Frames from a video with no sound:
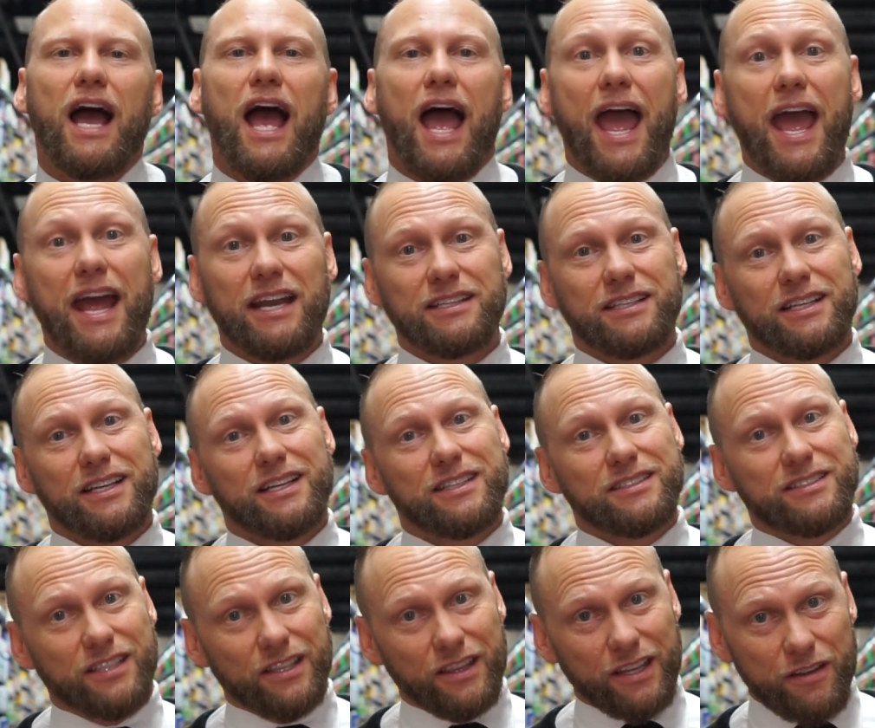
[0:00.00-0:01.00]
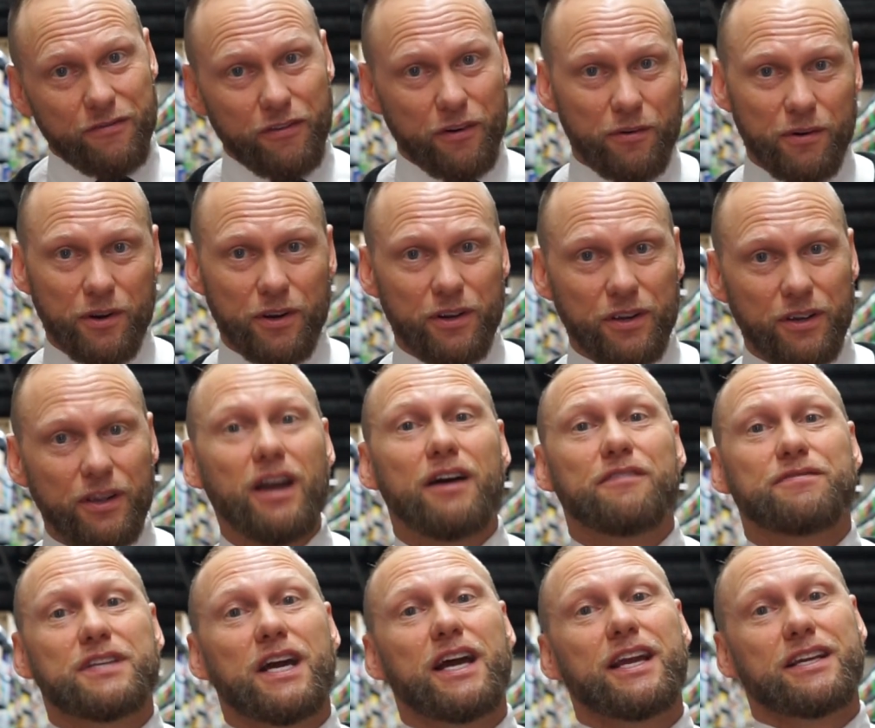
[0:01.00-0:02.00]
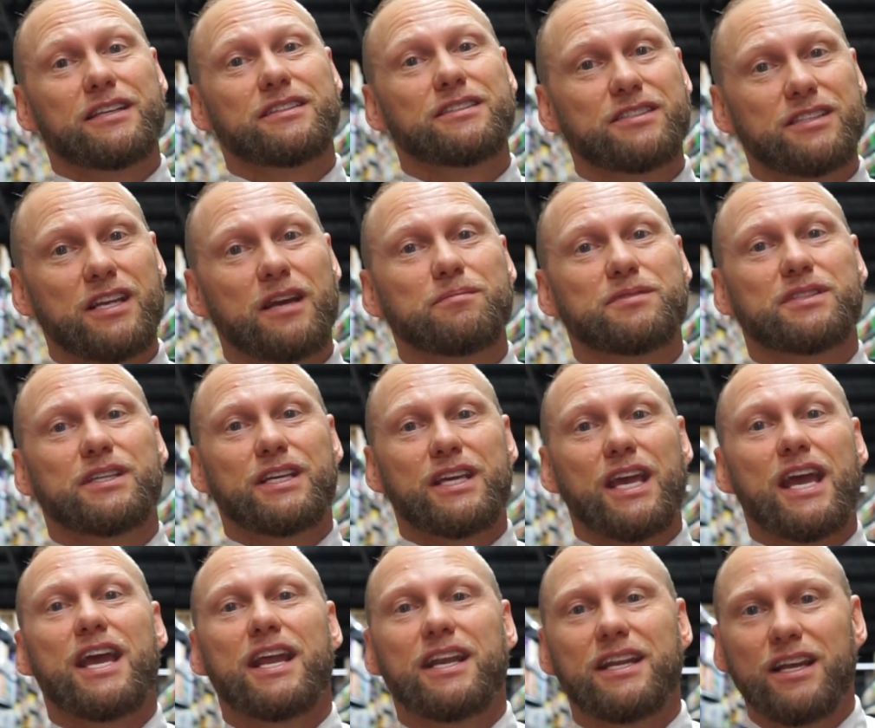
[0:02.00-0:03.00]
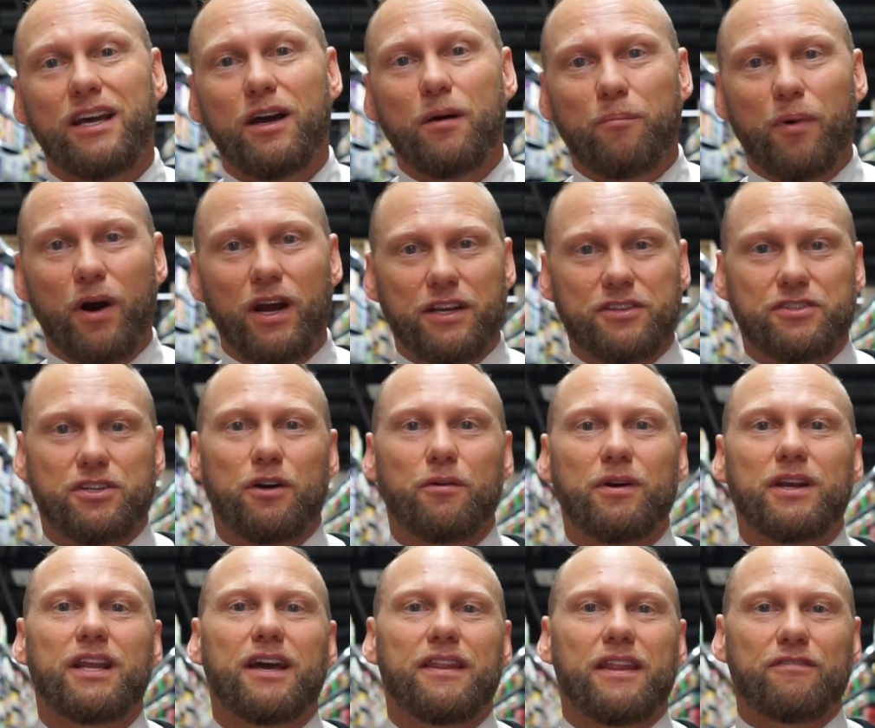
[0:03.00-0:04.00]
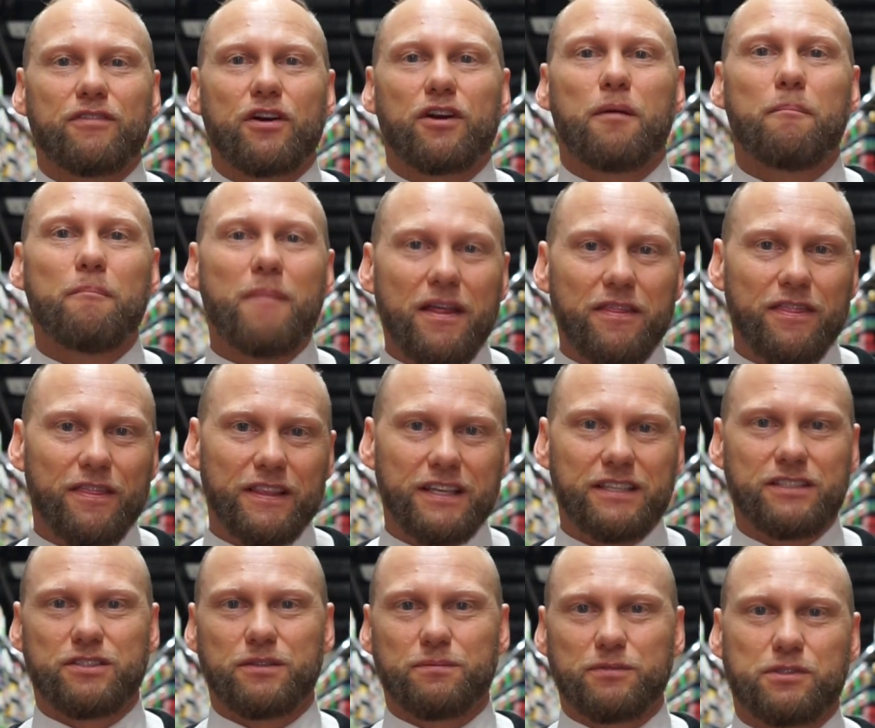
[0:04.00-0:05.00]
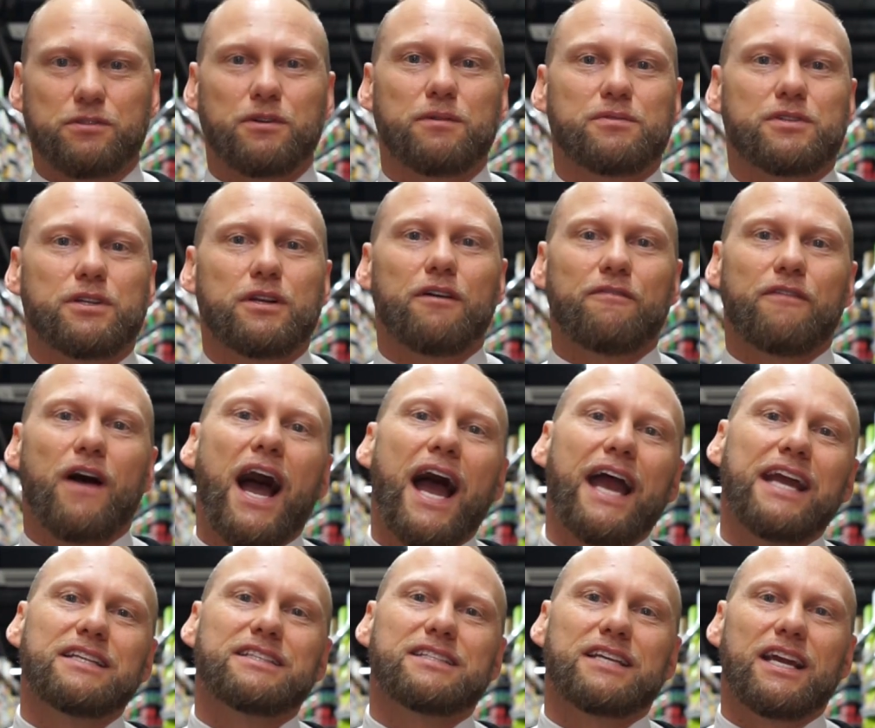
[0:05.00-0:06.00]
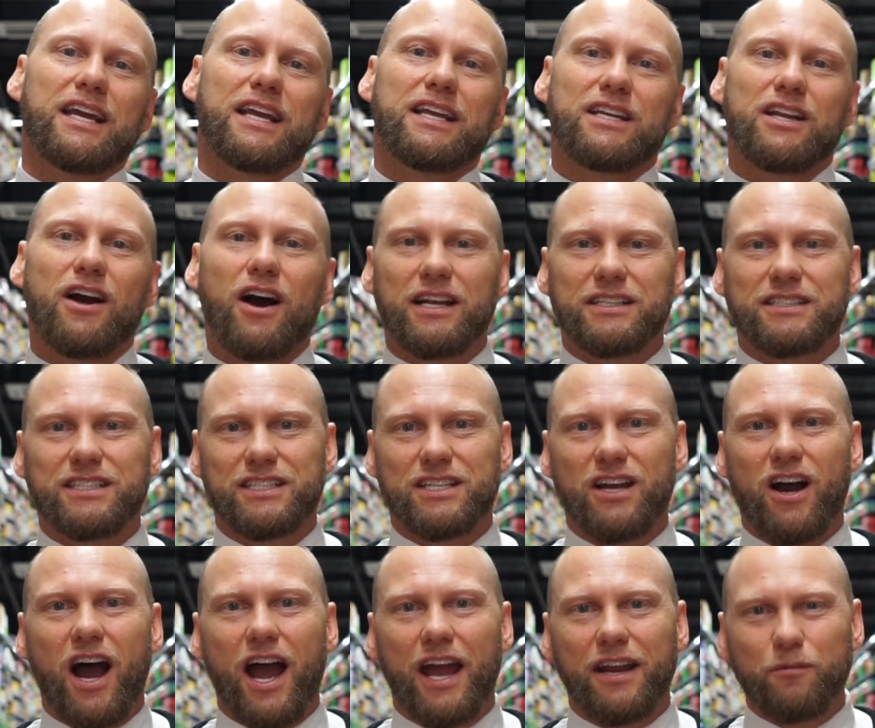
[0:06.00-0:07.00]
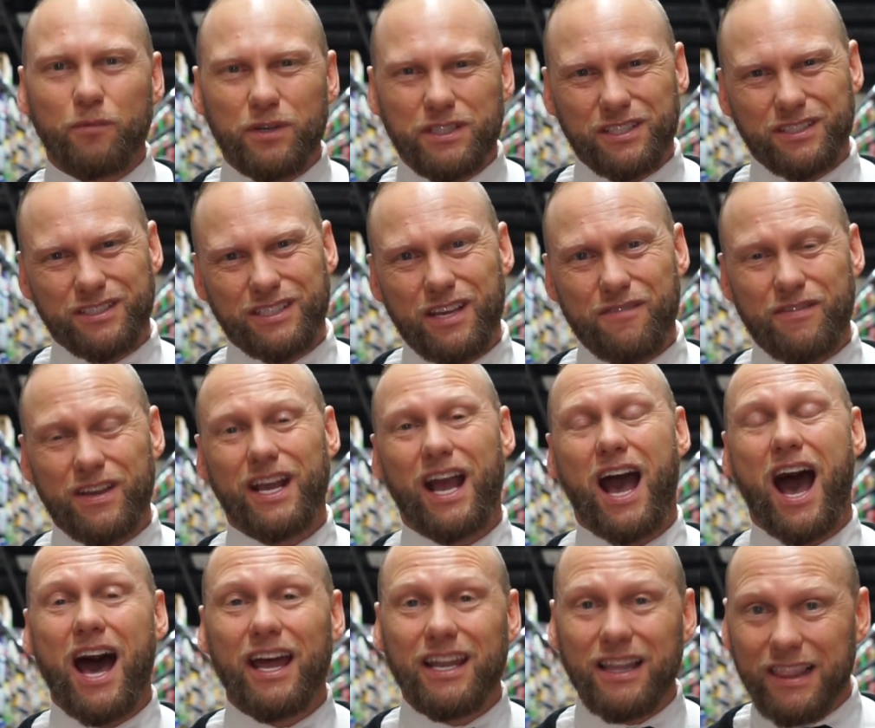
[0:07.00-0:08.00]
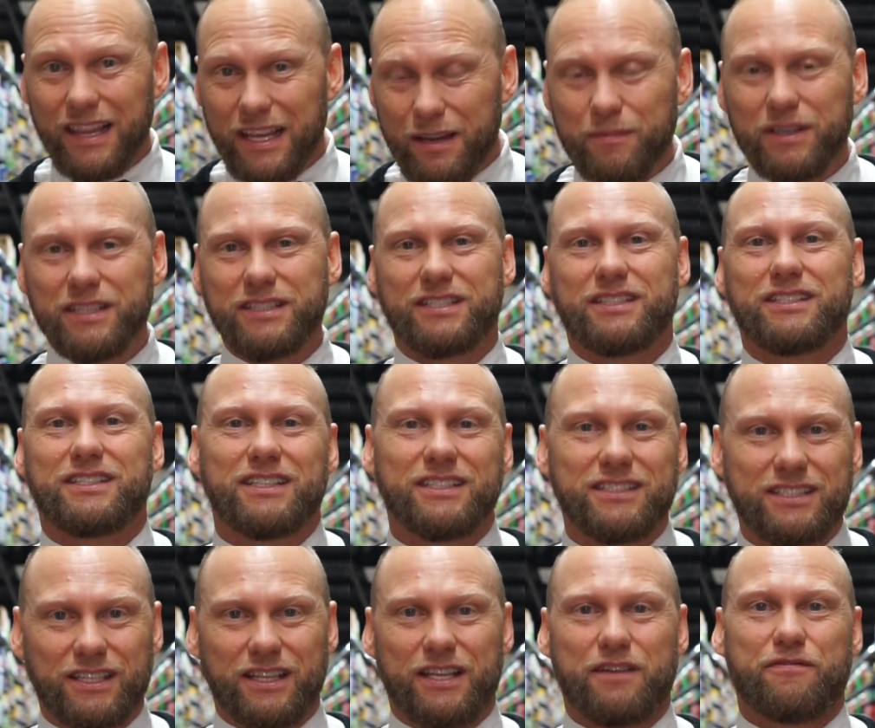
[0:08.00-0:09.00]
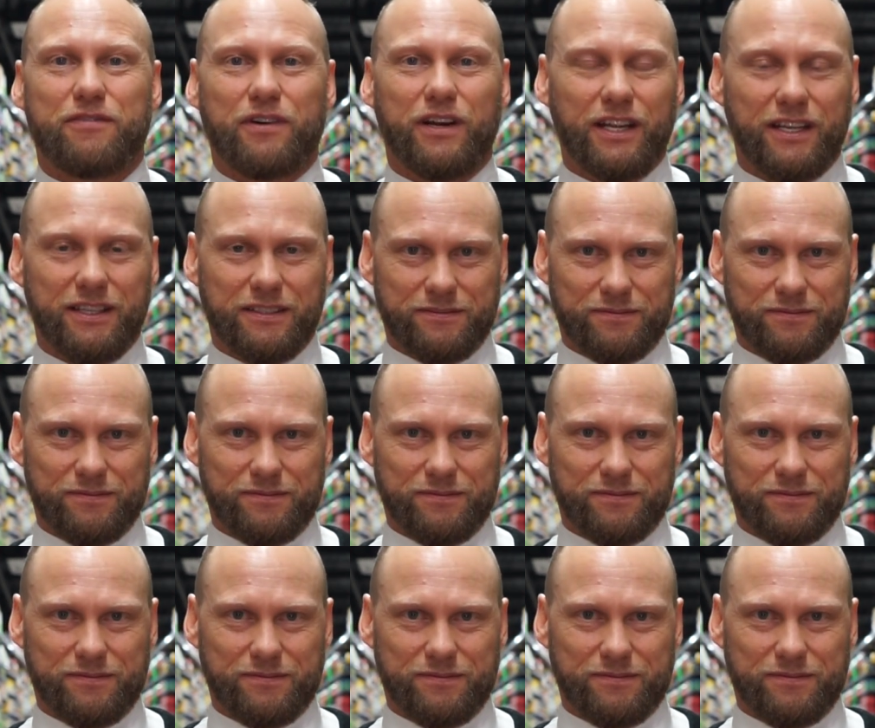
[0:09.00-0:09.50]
And Deliveroo have taken steps again by showing that they've got a monthly subscription of $18.99, which is giving unlimited delivery.